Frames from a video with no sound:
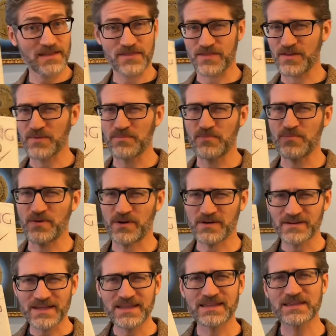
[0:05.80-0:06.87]
The
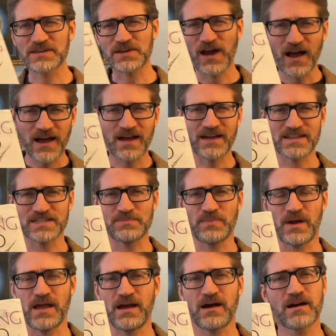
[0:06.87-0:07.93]
Burning God
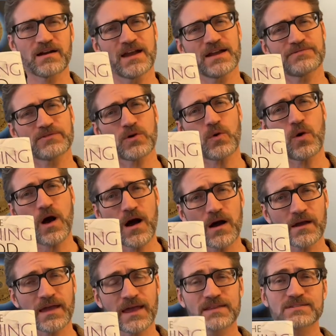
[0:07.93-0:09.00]
by R.F.
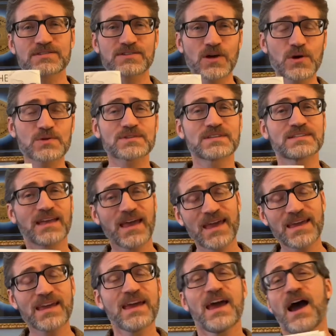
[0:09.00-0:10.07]
Kuang, and so
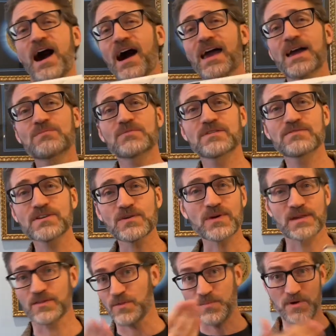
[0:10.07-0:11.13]
today I am
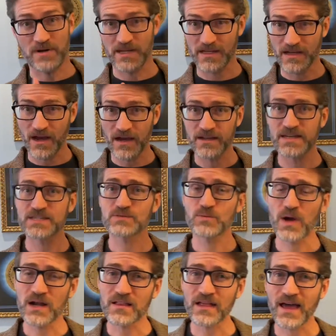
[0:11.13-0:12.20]
reviewing The Burning God as
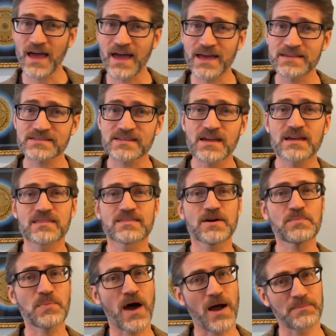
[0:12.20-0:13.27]
well as the
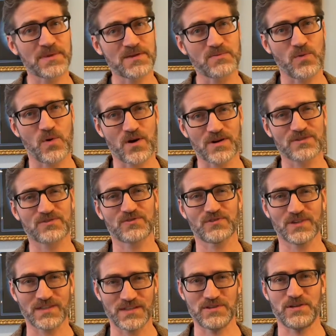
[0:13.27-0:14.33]
Poppy War
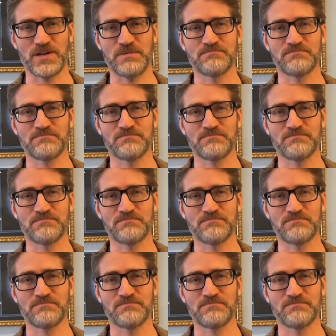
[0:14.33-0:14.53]
Trilogy.